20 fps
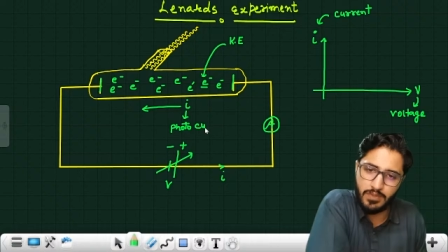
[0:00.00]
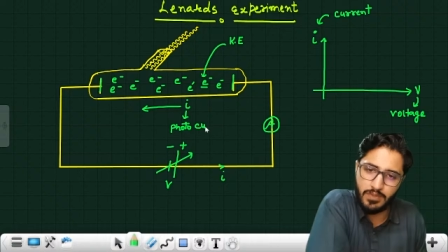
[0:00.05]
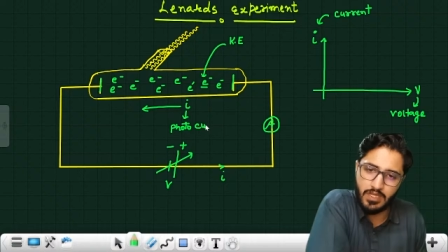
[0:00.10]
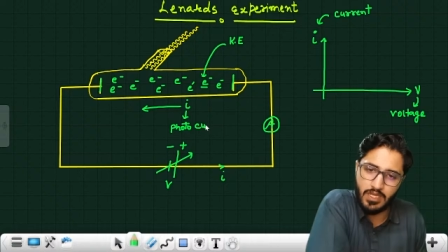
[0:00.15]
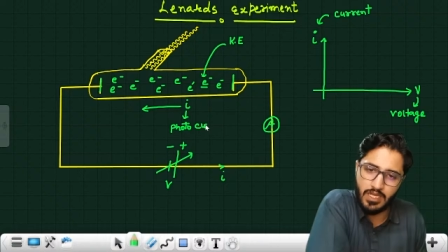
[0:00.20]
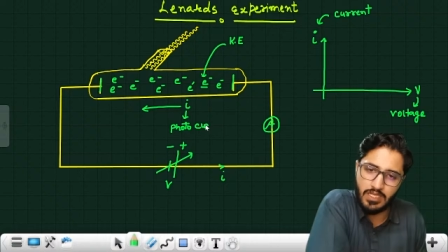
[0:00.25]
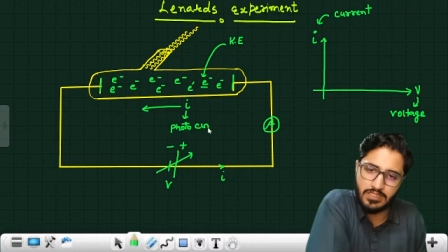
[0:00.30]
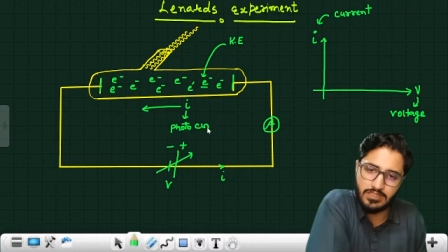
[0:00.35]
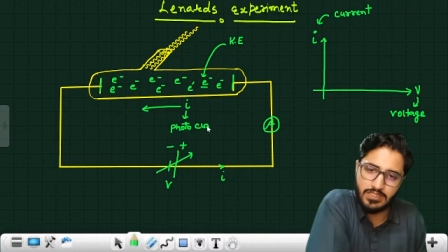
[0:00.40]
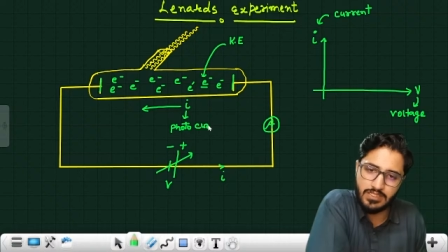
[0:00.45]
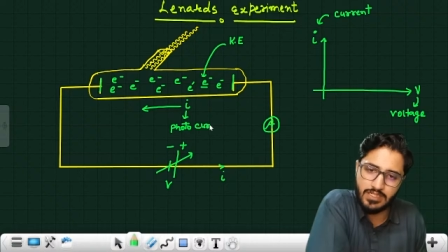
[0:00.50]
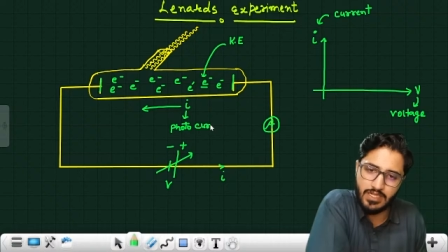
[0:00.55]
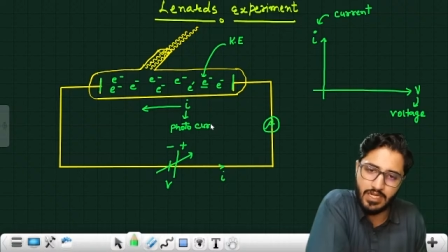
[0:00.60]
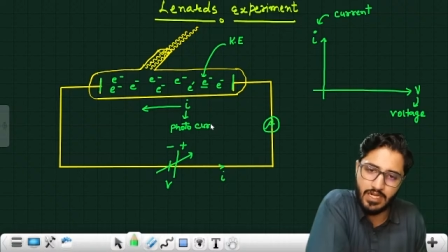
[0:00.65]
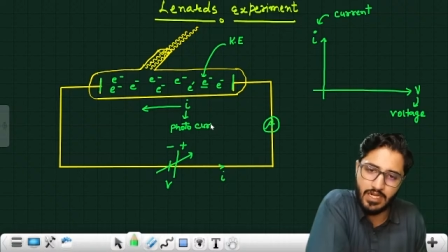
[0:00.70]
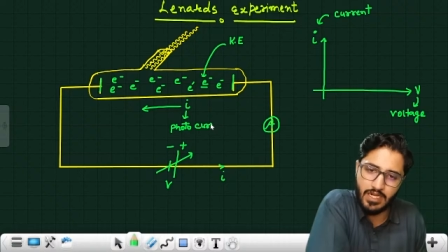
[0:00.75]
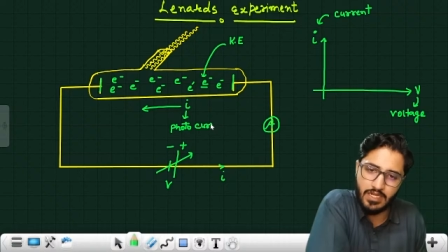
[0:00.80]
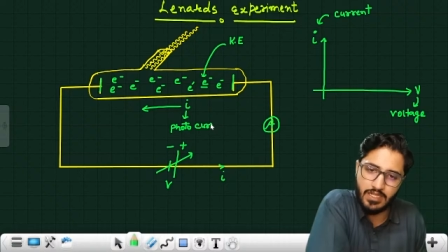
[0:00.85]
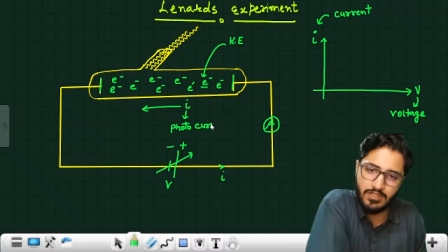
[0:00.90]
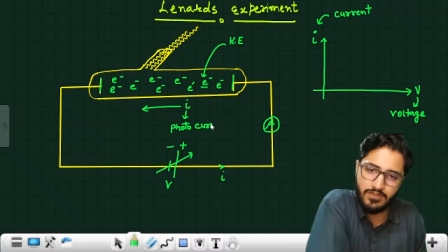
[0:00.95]
Because the
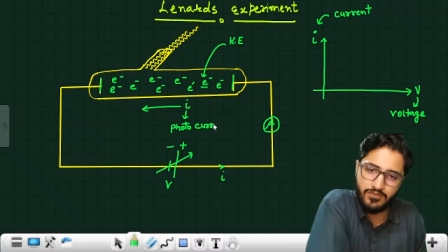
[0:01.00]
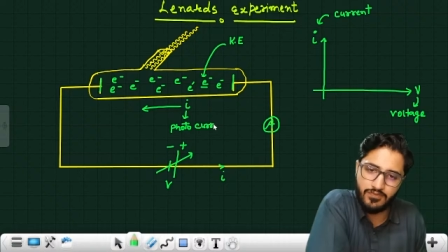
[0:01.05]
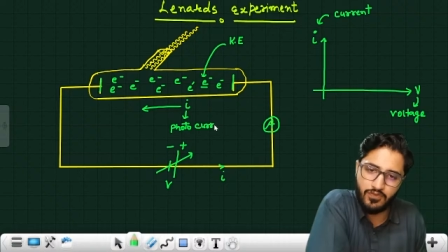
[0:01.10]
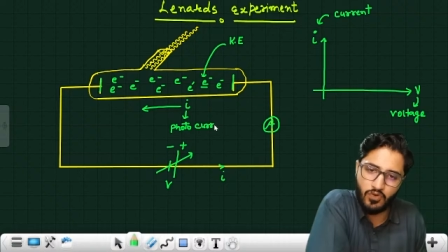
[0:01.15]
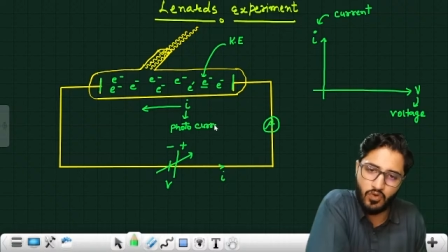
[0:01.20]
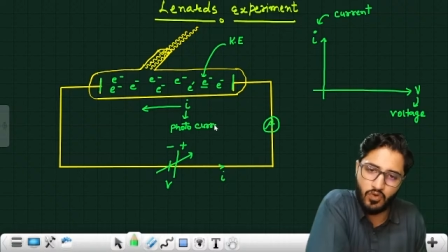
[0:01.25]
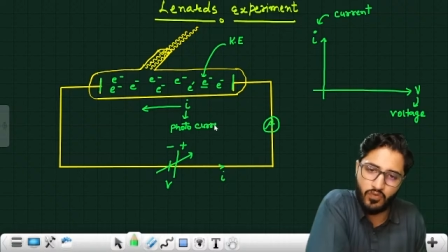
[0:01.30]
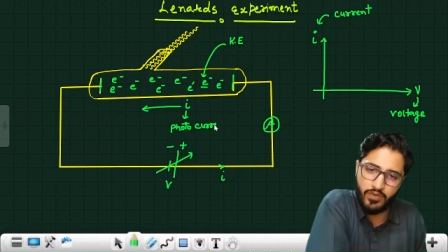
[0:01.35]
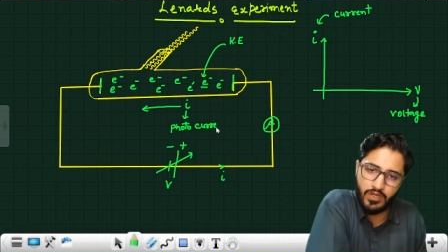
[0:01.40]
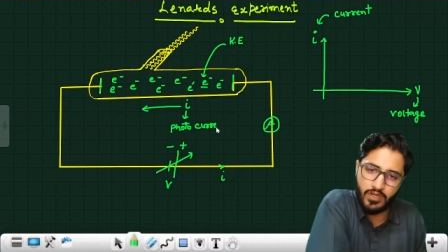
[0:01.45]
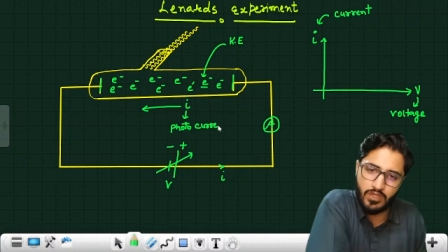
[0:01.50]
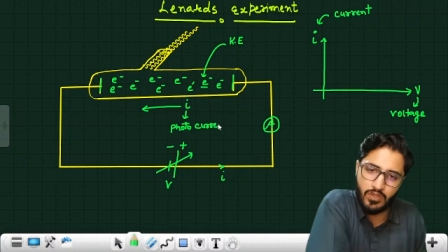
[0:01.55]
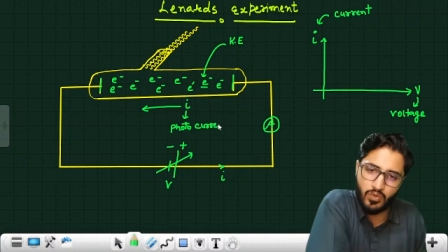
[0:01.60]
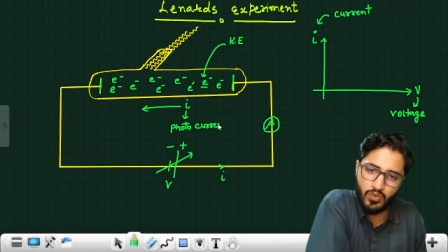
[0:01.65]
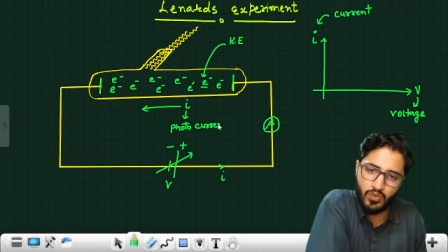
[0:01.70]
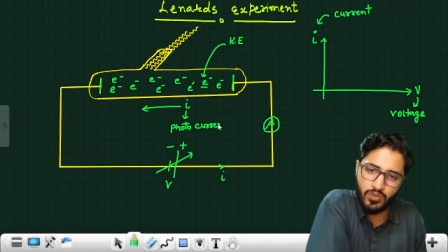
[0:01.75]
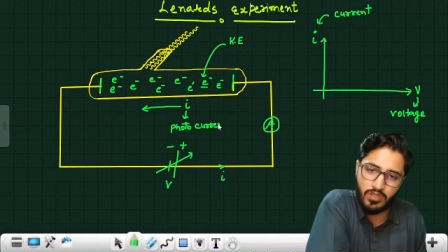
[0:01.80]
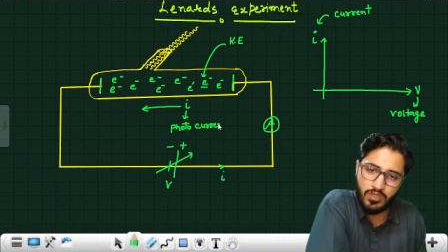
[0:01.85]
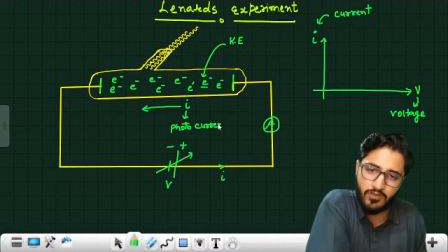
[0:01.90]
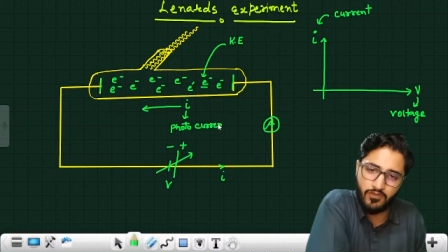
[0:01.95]
current is flowing due
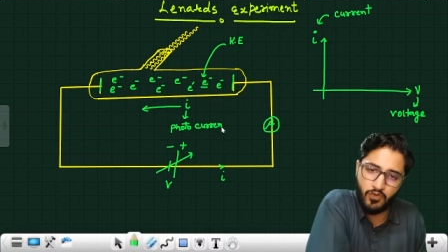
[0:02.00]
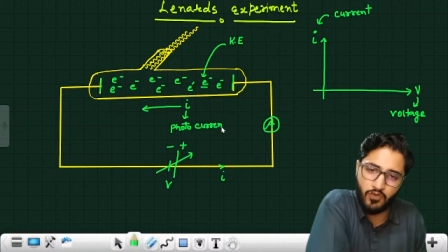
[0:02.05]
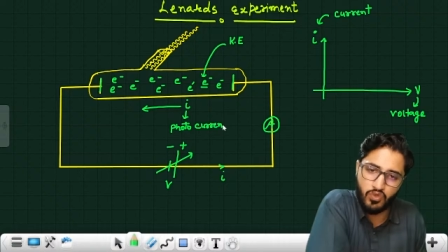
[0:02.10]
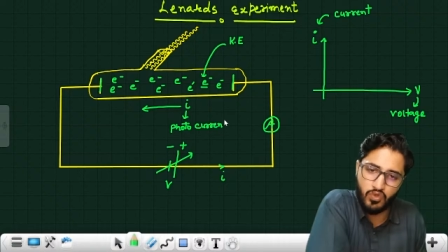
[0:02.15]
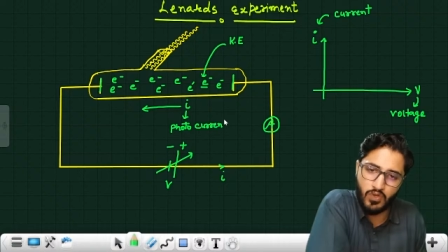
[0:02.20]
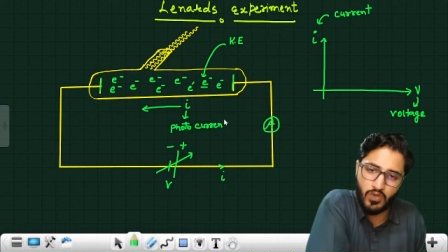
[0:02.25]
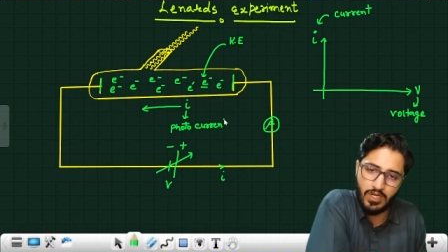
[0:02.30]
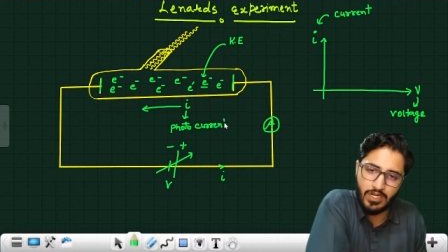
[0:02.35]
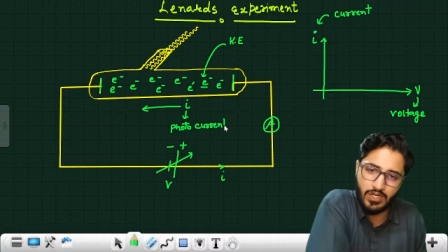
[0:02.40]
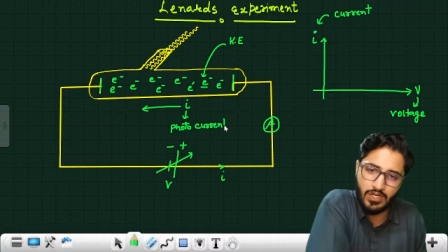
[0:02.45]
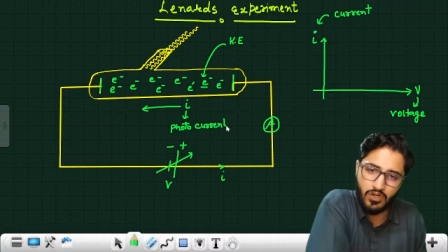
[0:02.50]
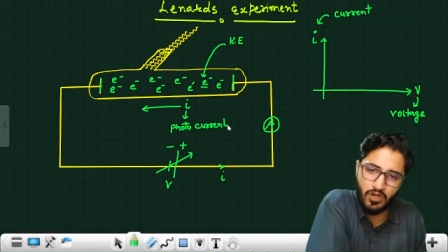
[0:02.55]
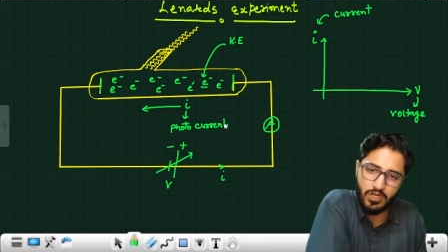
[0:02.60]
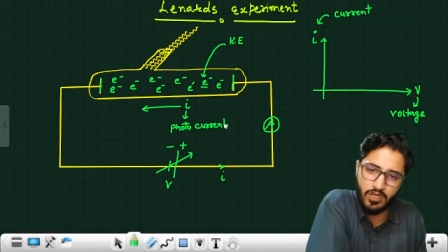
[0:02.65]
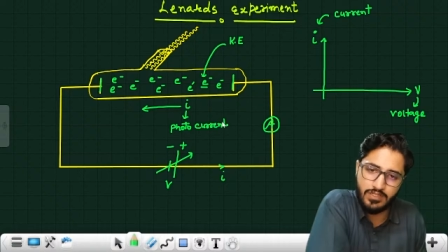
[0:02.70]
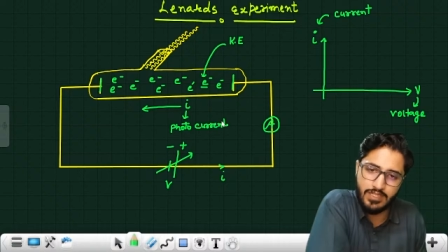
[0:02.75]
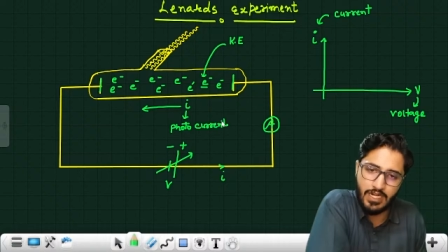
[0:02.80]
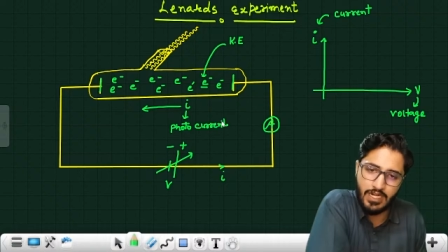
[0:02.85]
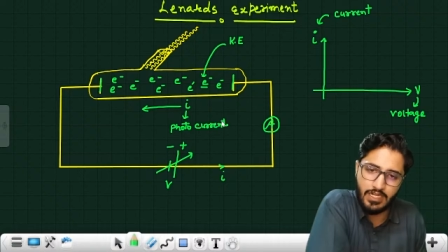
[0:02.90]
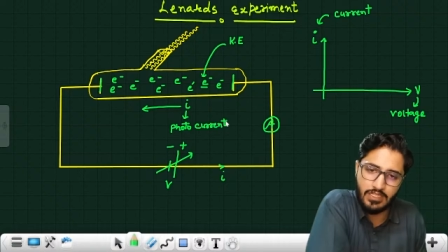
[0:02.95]
to the
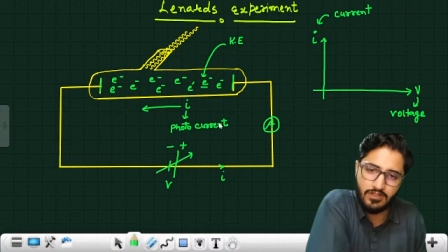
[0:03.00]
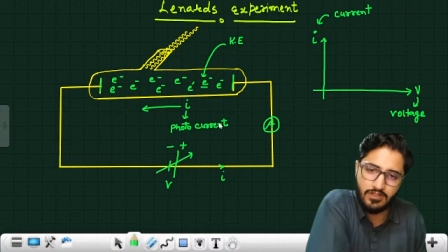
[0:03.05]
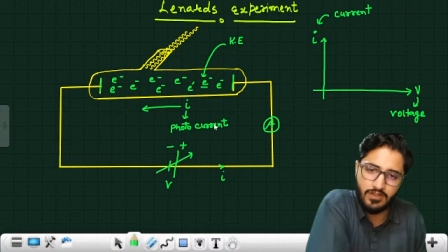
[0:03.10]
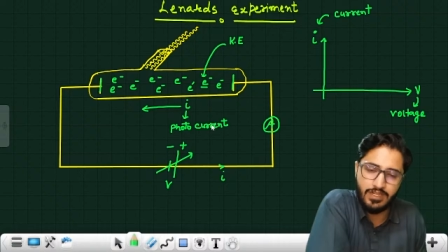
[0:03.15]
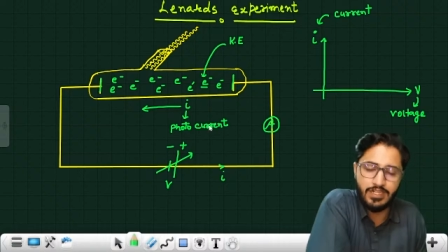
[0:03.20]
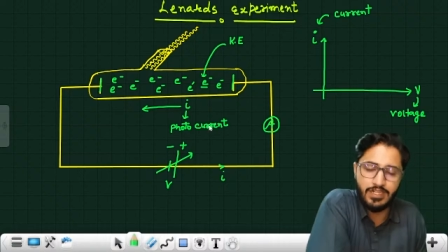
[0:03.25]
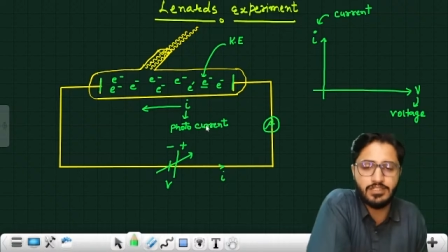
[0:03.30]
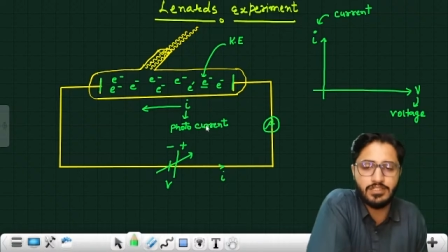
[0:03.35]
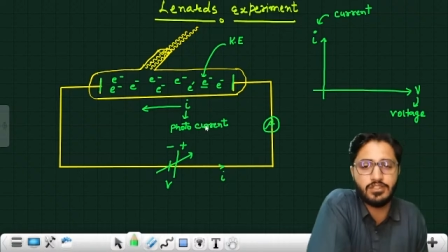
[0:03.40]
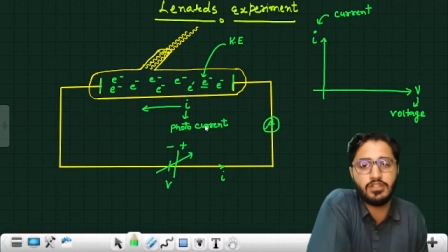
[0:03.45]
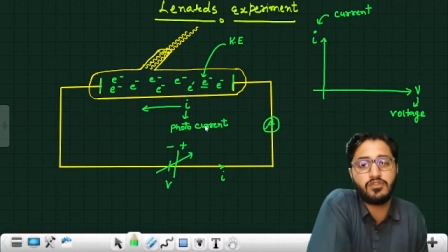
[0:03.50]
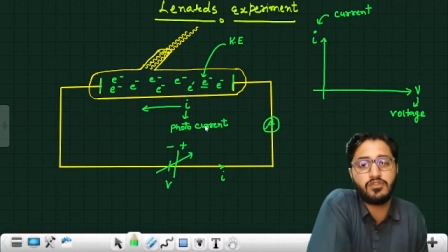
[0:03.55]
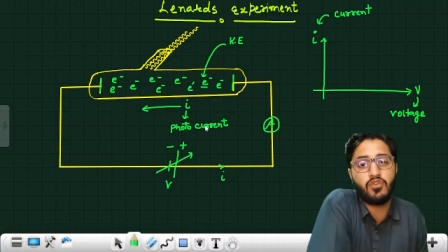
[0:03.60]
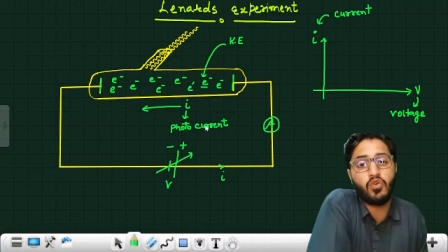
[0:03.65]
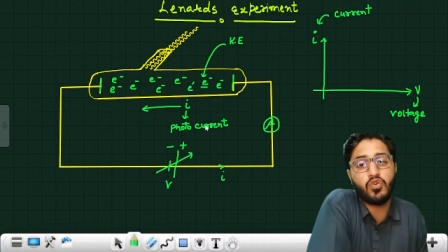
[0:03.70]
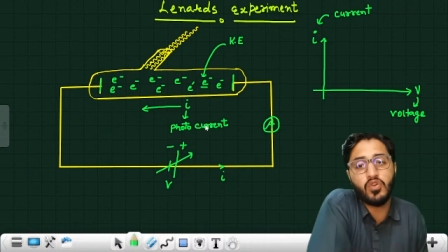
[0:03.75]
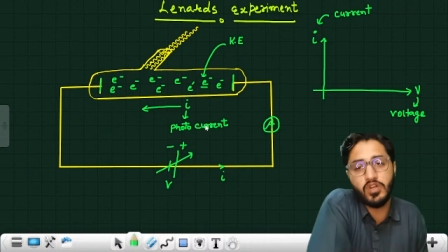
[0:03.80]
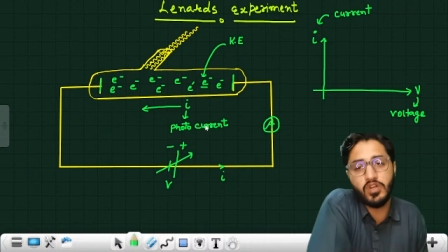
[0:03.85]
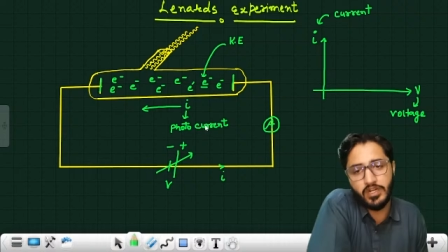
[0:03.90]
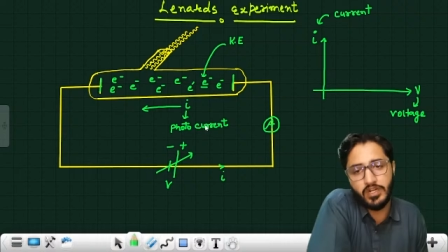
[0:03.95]
photoelectron, that is why it is in the
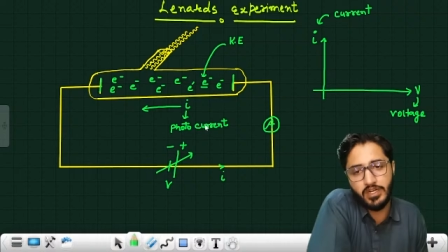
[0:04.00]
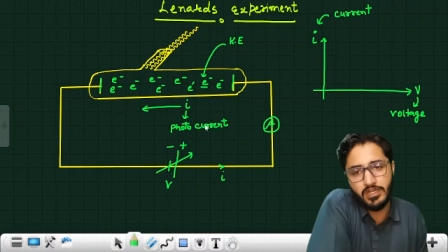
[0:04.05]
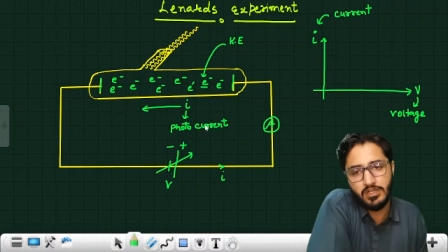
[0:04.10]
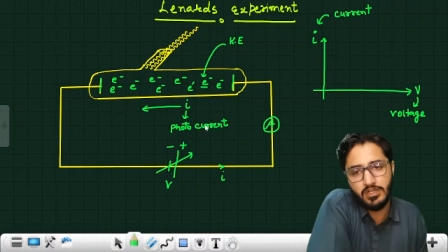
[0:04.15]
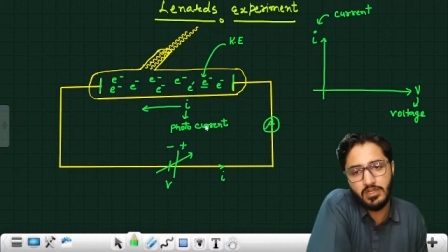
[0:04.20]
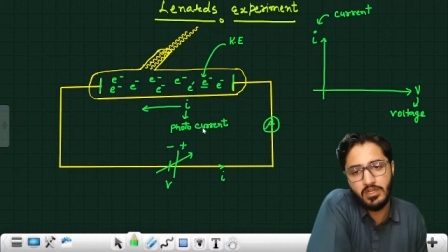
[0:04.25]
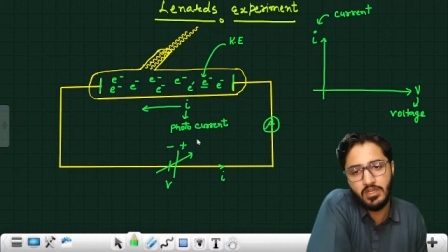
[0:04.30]
photocurrent.